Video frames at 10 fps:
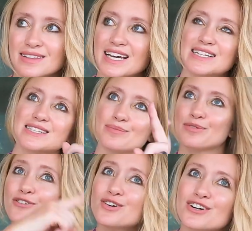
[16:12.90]
like I said
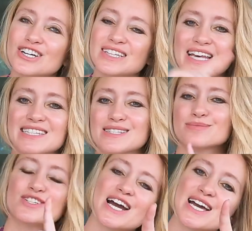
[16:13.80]
before, like and
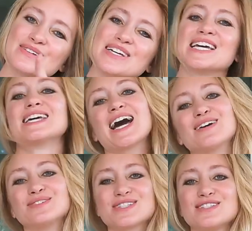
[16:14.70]
subscribe, and
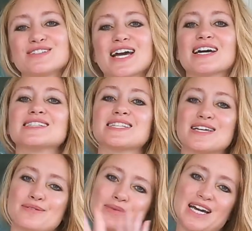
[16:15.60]
I will see you guys
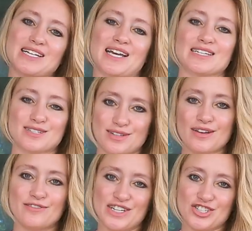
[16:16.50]
in my next
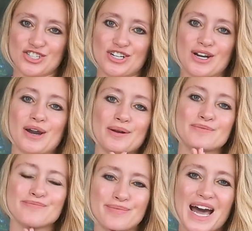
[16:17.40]
adventure.
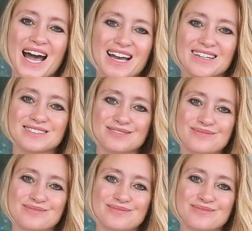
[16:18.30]
Bye.